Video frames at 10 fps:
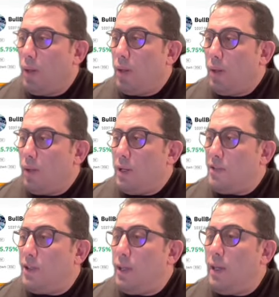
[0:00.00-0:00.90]
Let's
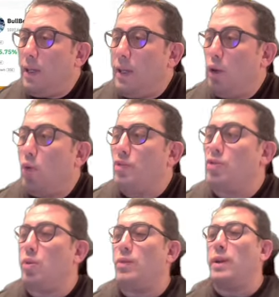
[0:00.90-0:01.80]
see lowest
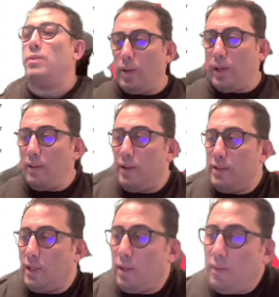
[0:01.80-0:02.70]
drawdown. These
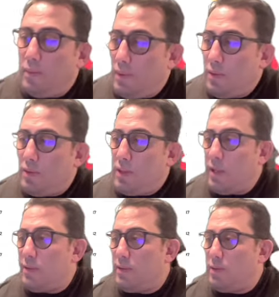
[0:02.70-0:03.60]
are
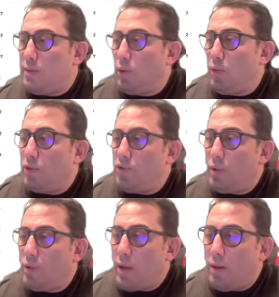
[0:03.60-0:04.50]
there's lowest
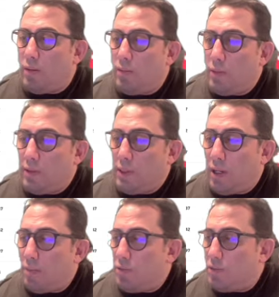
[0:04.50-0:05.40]
drawdown, it
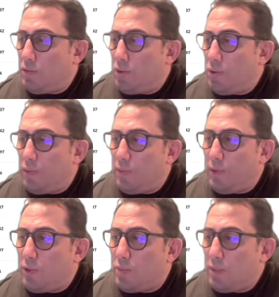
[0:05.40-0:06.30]
comes, return of
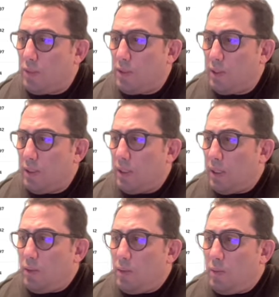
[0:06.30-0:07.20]
investment,
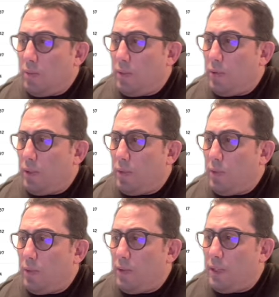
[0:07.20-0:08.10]
win rate,
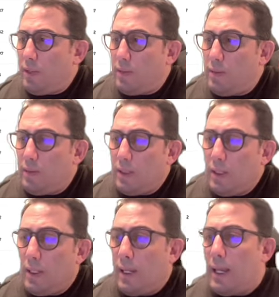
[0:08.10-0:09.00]
win rate,
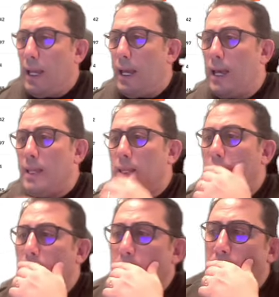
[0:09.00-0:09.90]
and
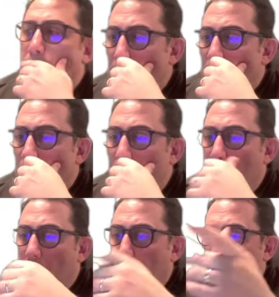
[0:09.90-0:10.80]
uh, at
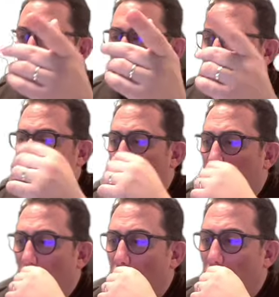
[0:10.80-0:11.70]
the he,
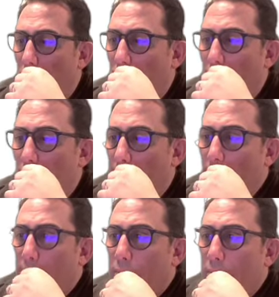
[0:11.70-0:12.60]
couldn't show
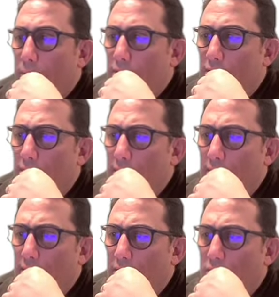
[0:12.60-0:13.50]
it.
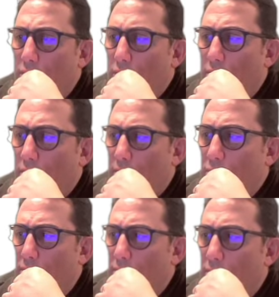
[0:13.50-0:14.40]
see return of
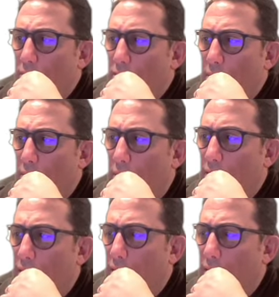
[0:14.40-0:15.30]
investment,
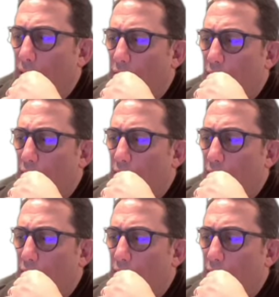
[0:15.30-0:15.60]
stability index.